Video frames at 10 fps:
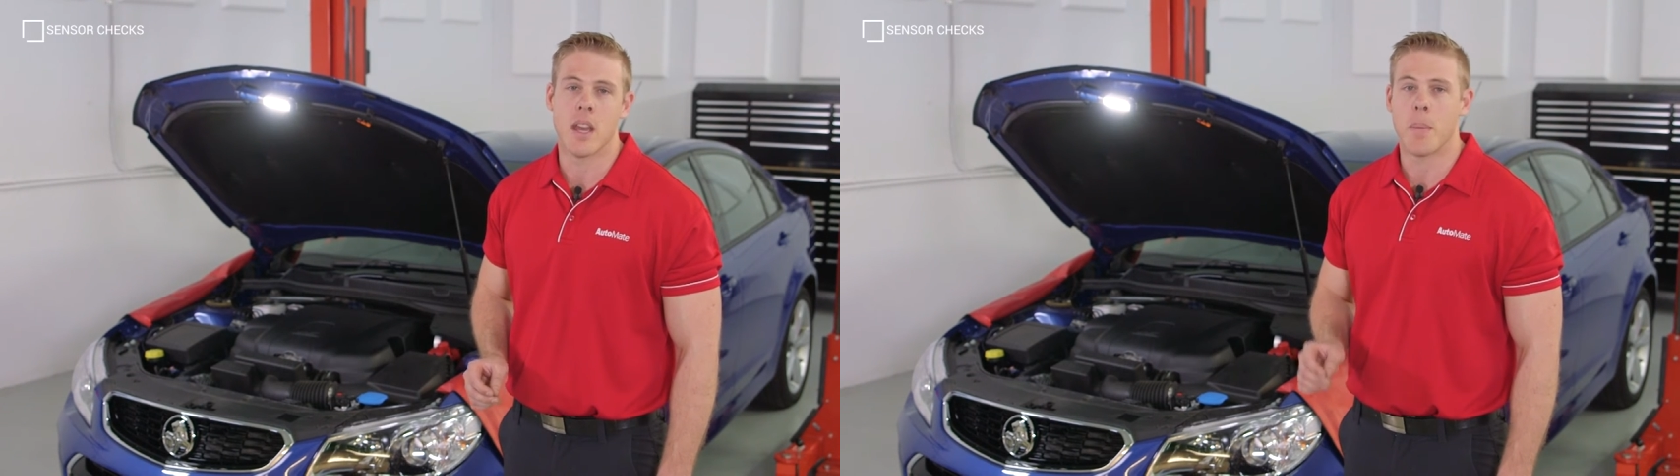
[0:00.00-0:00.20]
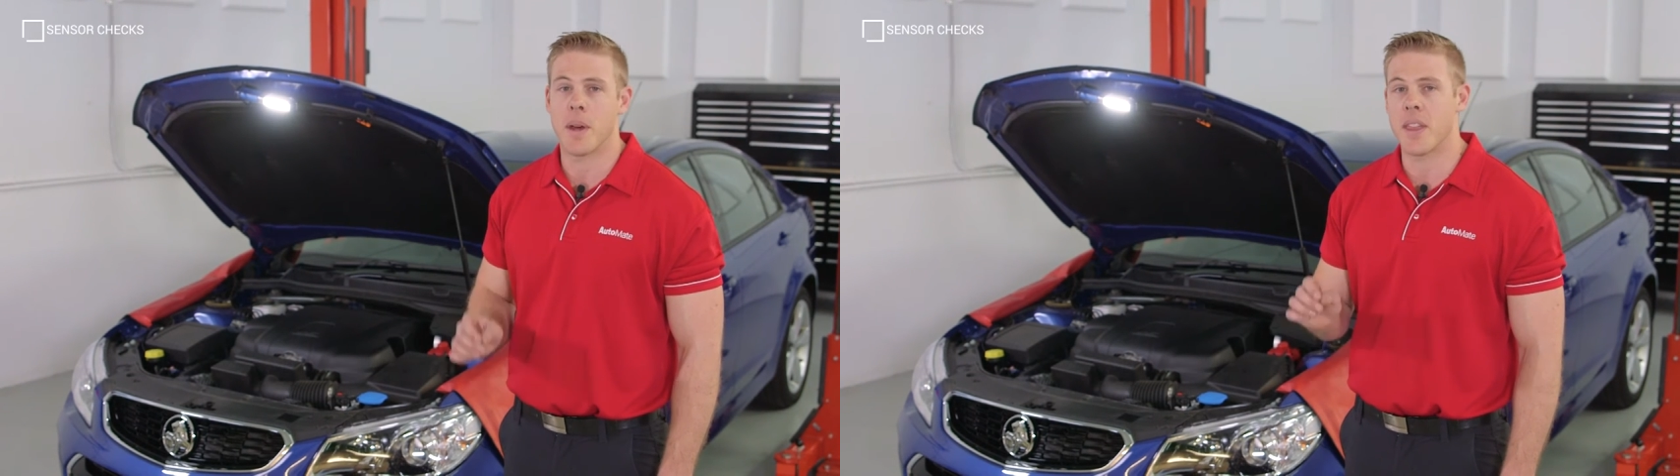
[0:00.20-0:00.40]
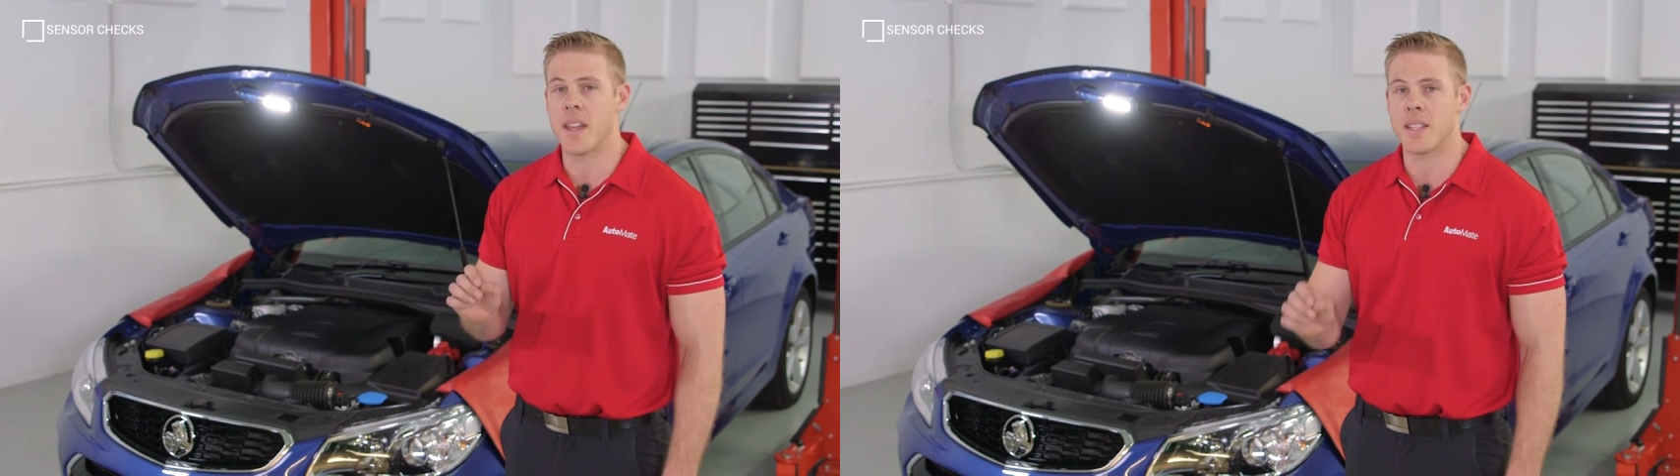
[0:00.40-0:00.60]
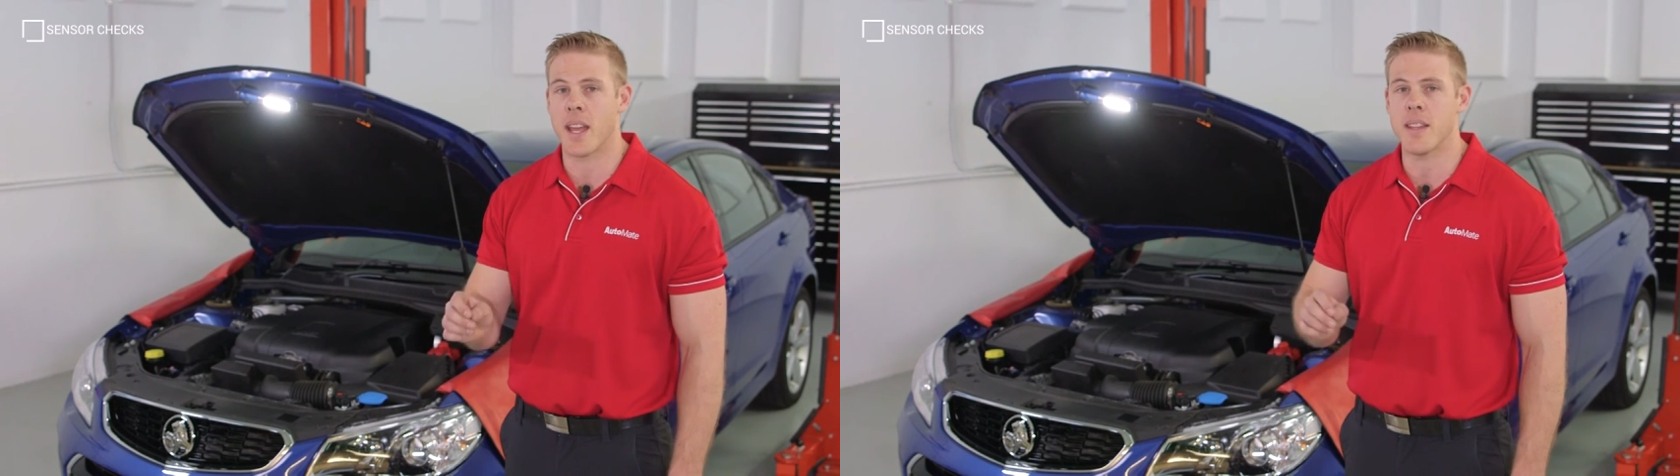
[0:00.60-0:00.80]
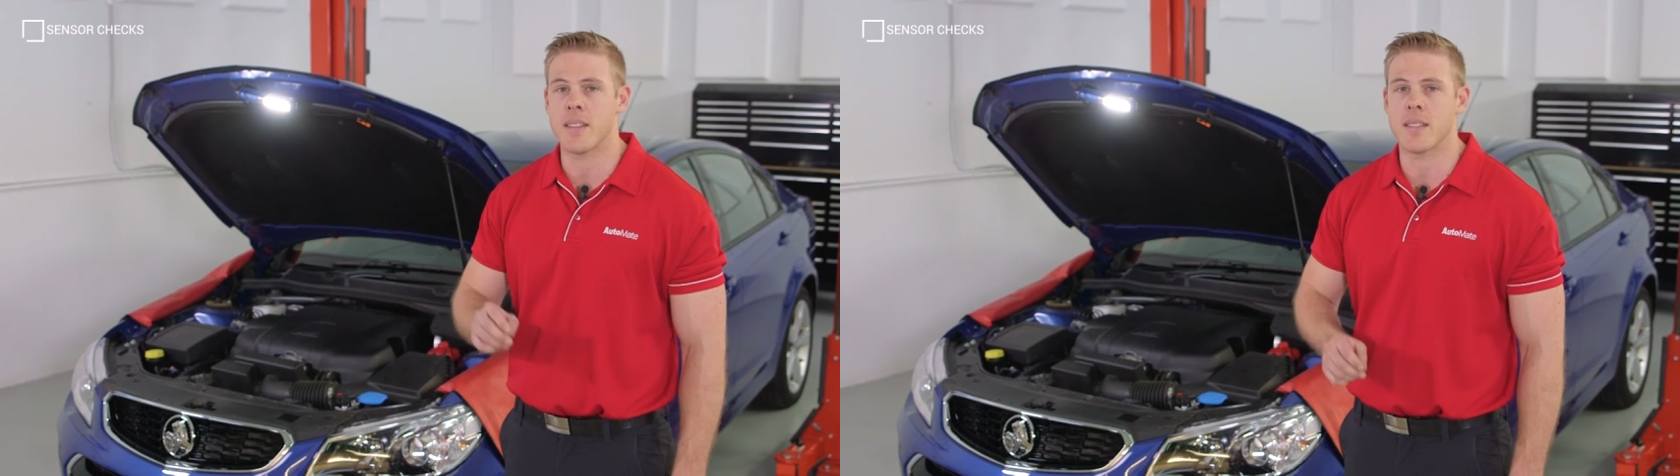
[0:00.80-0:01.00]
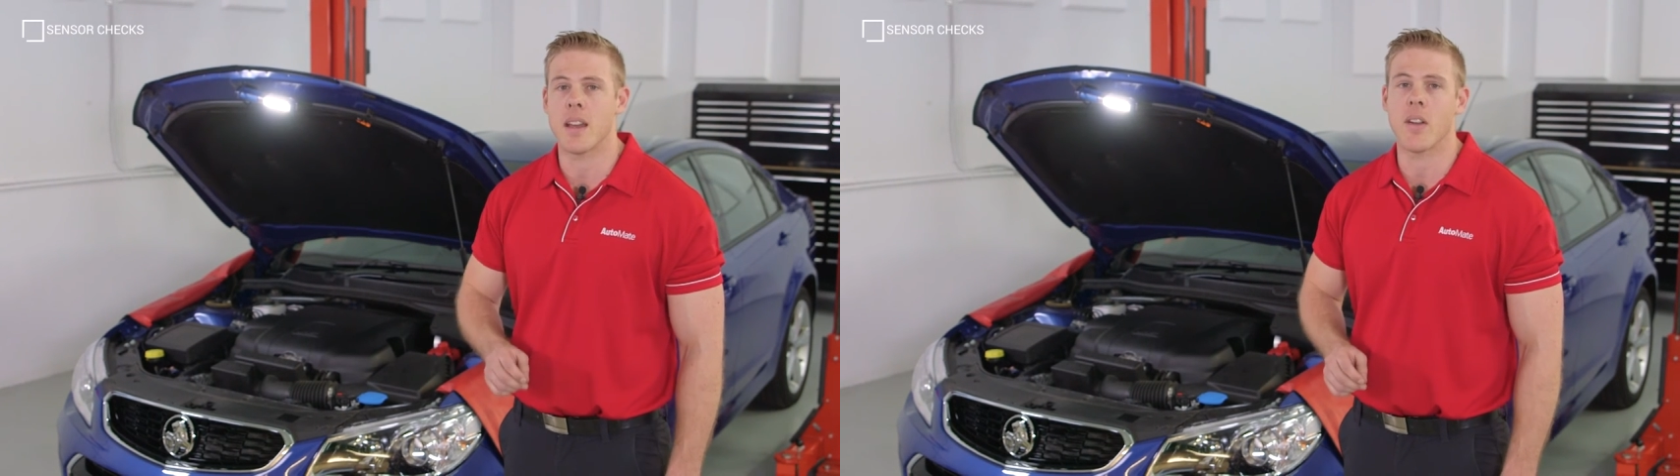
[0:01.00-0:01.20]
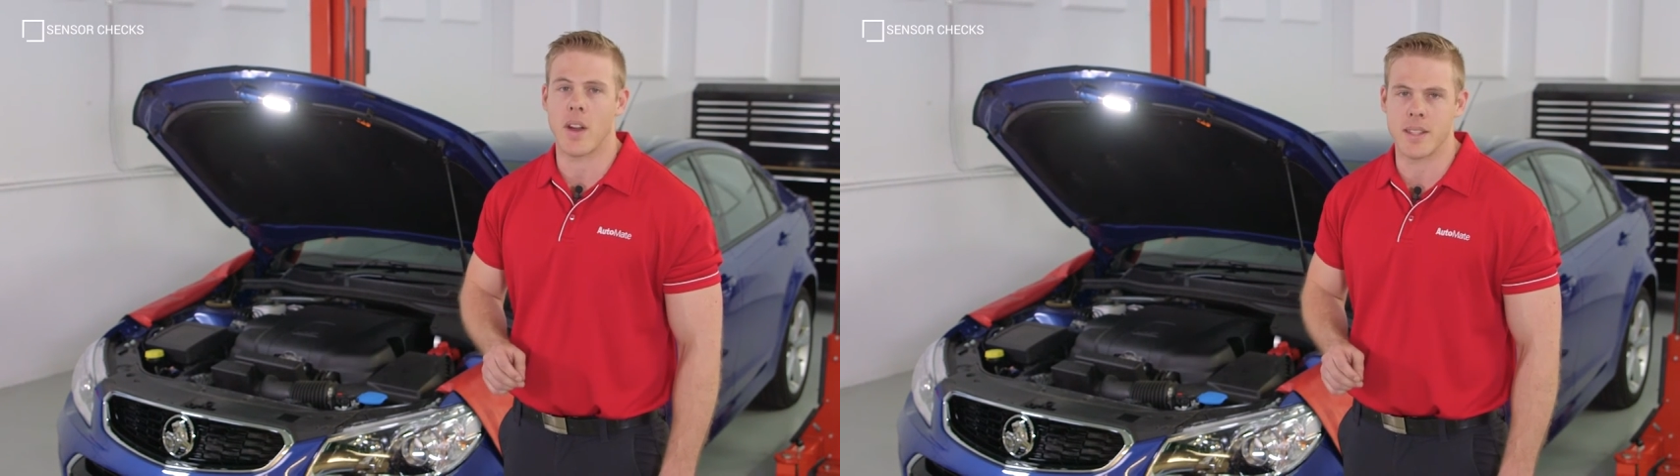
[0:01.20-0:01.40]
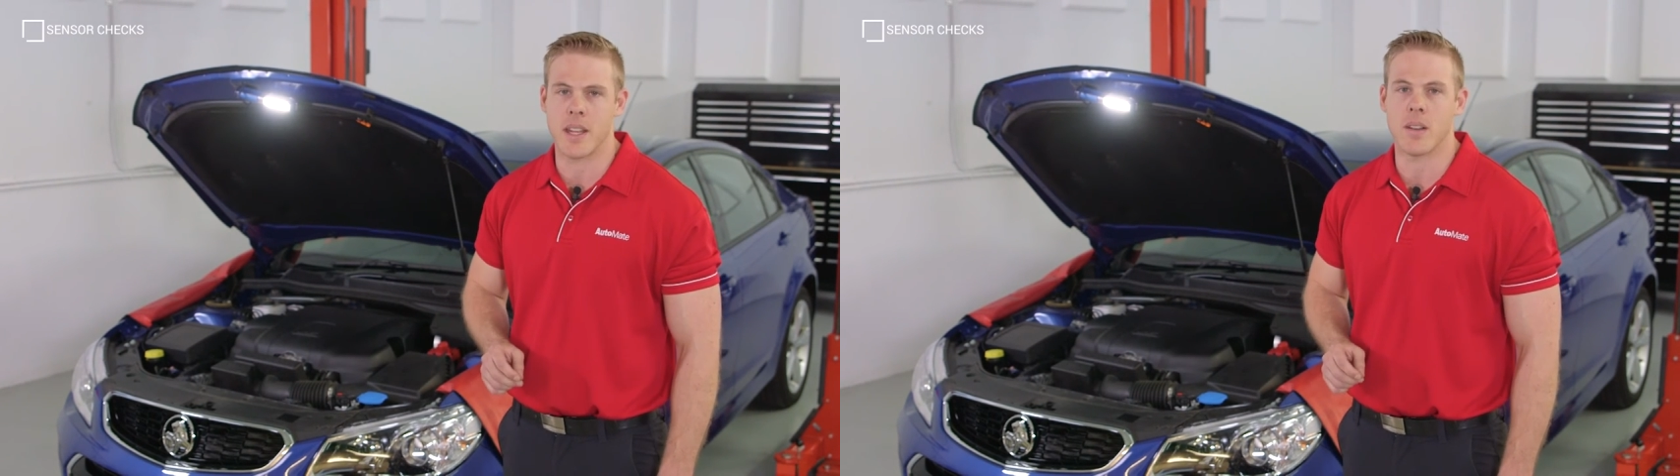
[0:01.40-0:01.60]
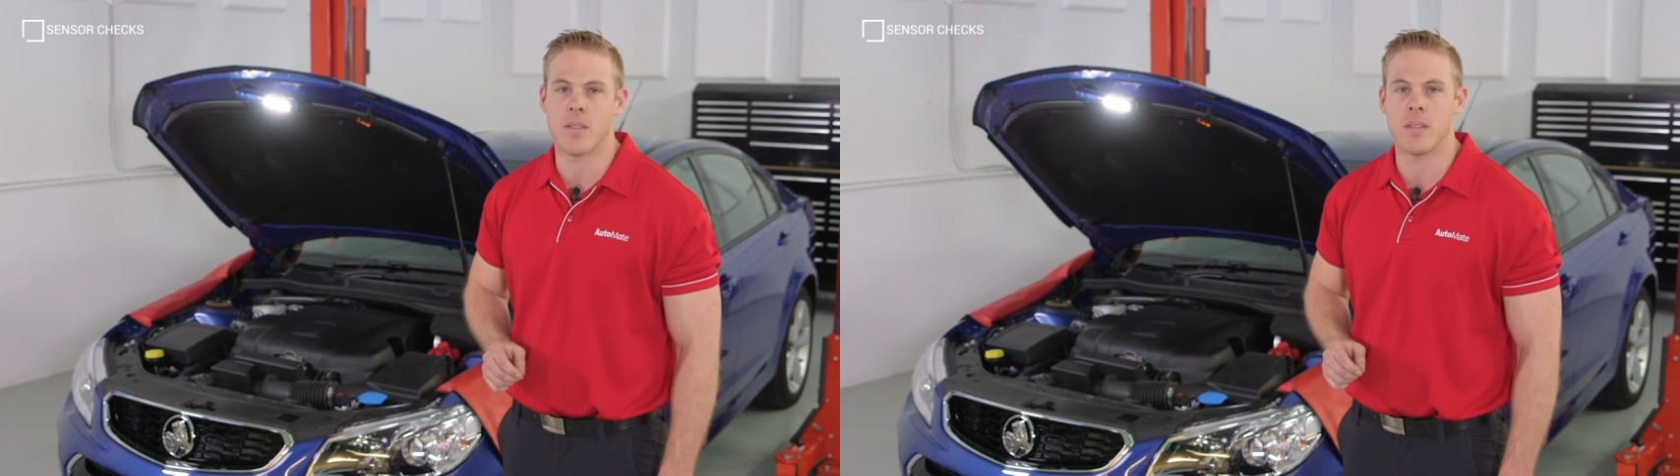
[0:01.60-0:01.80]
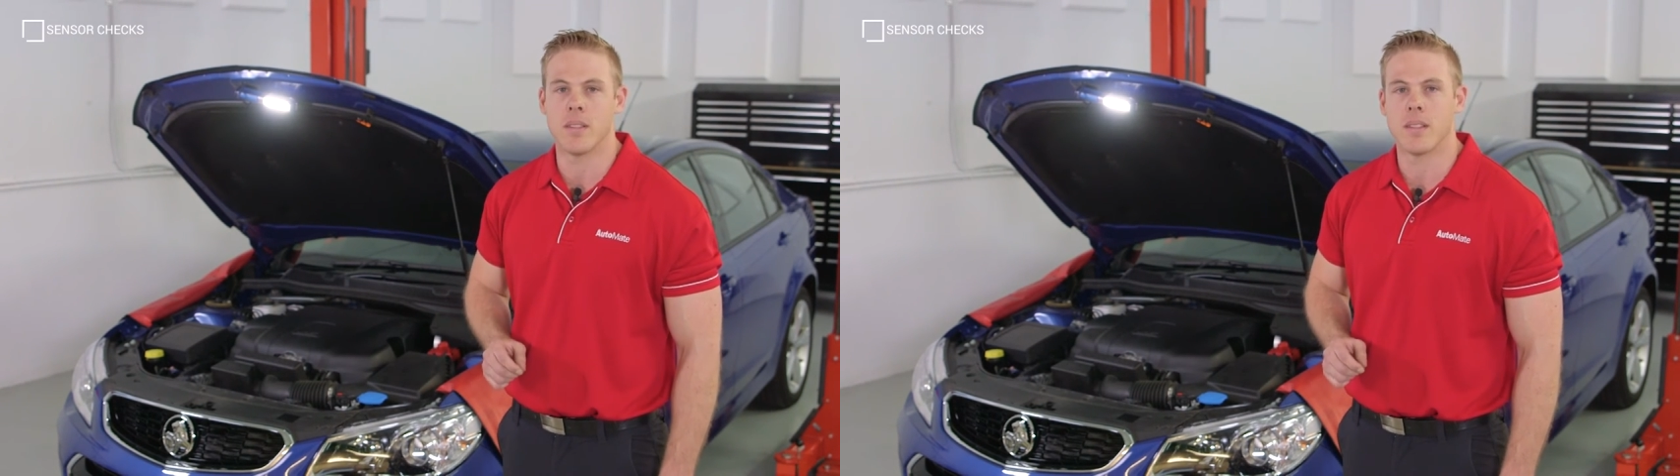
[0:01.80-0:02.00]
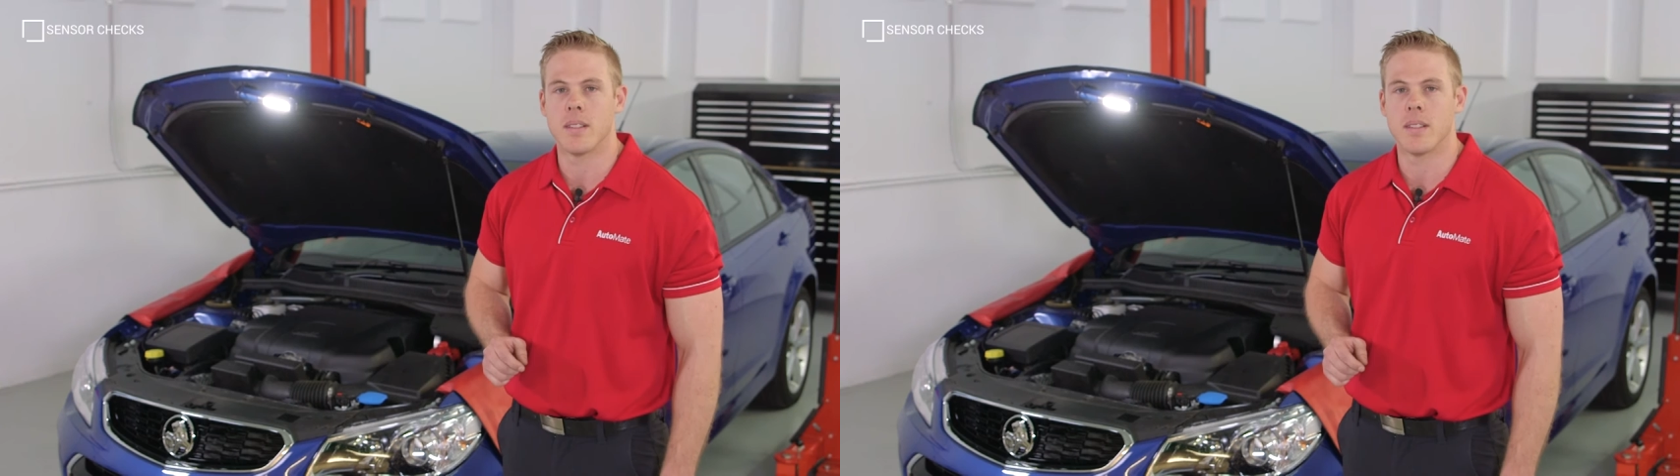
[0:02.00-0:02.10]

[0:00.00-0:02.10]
but their tests are identical.